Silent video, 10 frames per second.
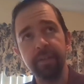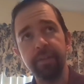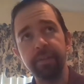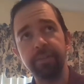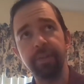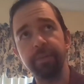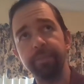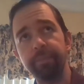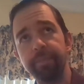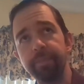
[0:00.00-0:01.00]
So,
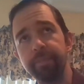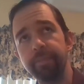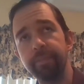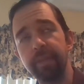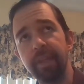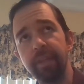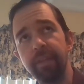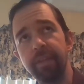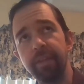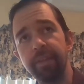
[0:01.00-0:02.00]

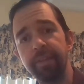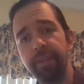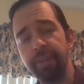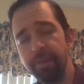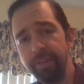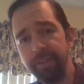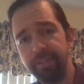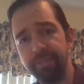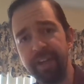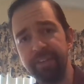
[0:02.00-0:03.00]
the theory of
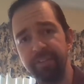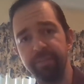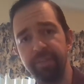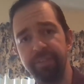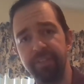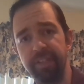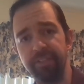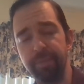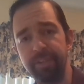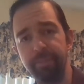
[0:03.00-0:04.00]
divine simplicity is
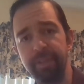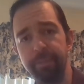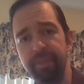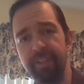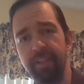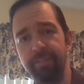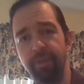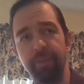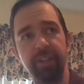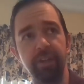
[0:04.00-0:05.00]
meant to be a bit of what
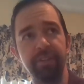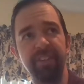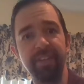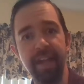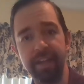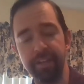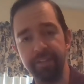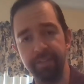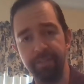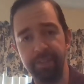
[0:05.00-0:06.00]
we call
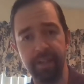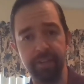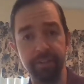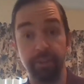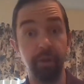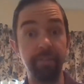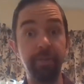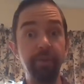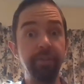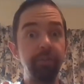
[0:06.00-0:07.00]
negative theology, or I've
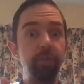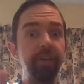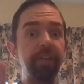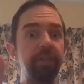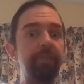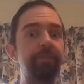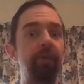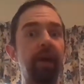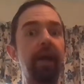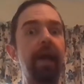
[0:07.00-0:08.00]
thrown this word at you
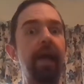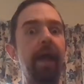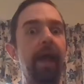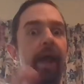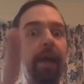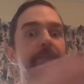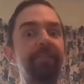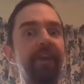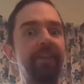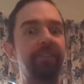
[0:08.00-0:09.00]
before,
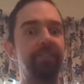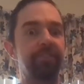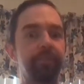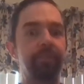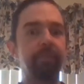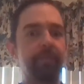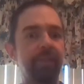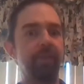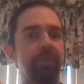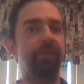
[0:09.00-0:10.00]
apophaticism. Remember
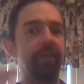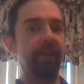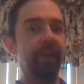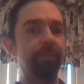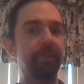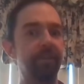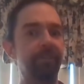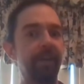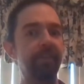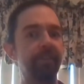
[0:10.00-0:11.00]
that word?
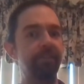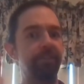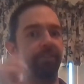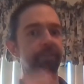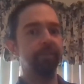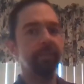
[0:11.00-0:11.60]
Apophaticism.